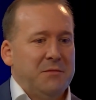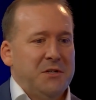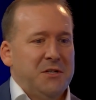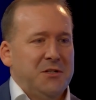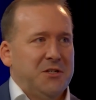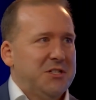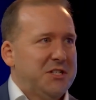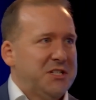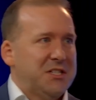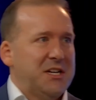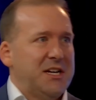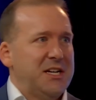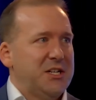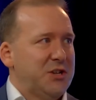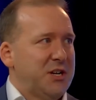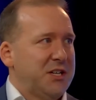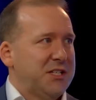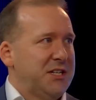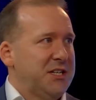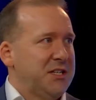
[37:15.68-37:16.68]
Just as an
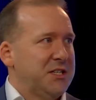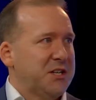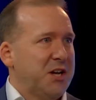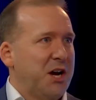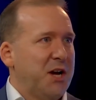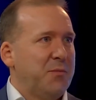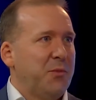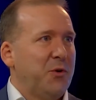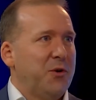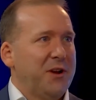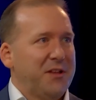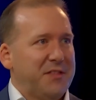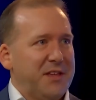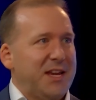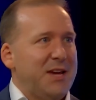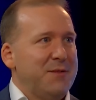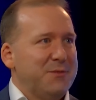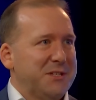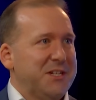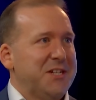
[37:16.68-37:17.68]
interesting side point, I think
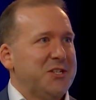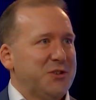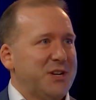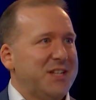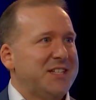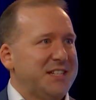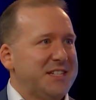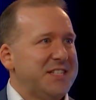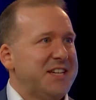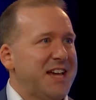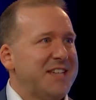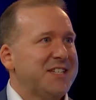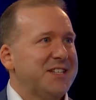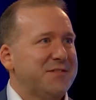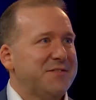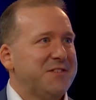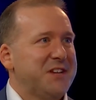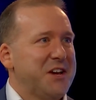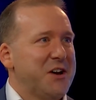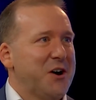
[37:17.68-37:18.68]
it was an interesting test
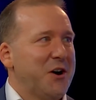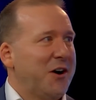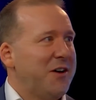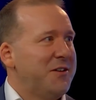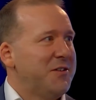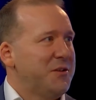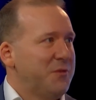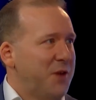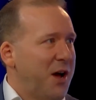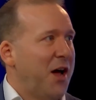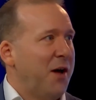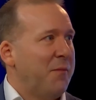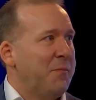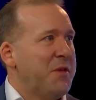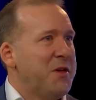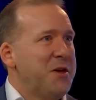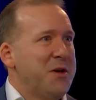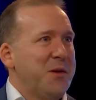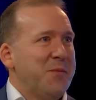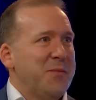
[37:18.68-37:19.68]
of DR,
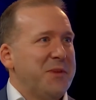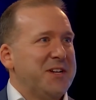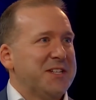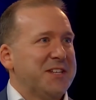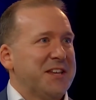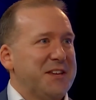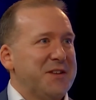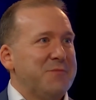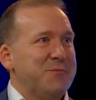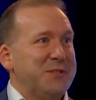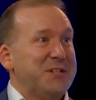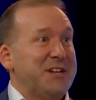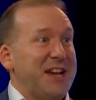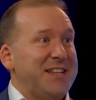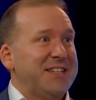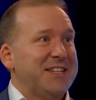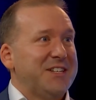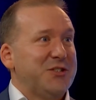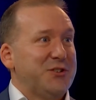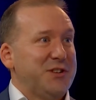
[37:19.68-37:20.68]
because I think we
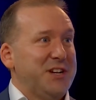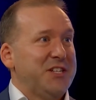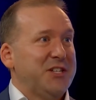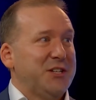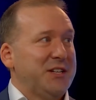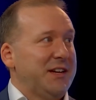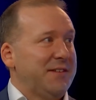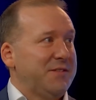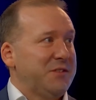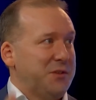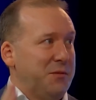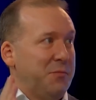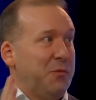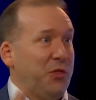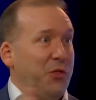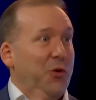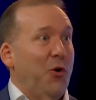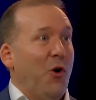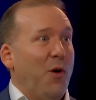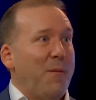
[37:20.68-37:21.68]
tend to traditionally have
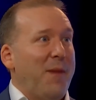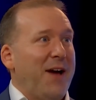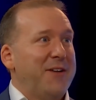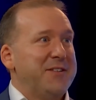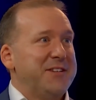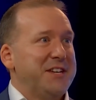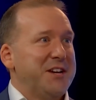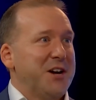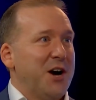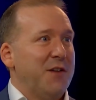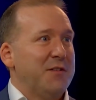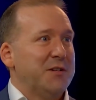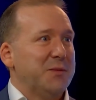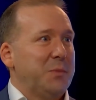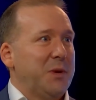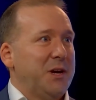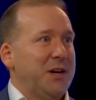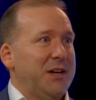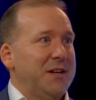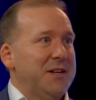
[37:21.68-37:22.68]
thought about DR as
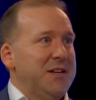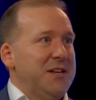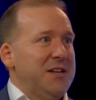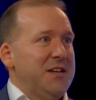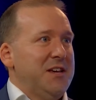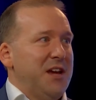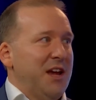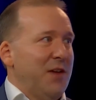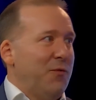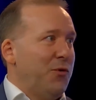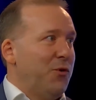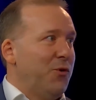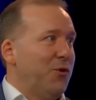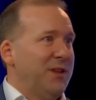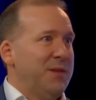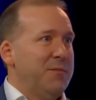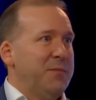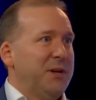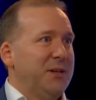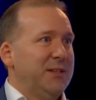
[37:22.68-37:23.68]
being, if we're all
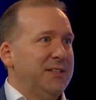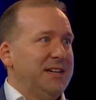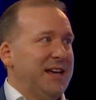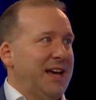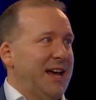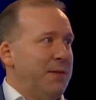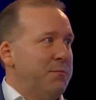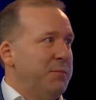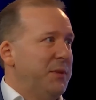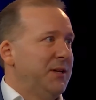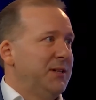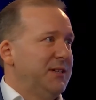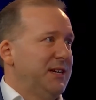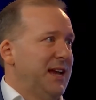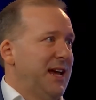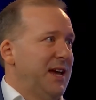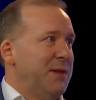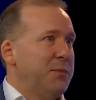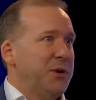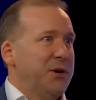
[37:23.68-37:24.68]
in building A and building
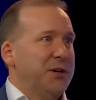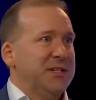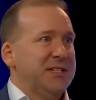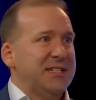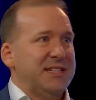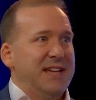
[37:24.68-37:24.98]
A burns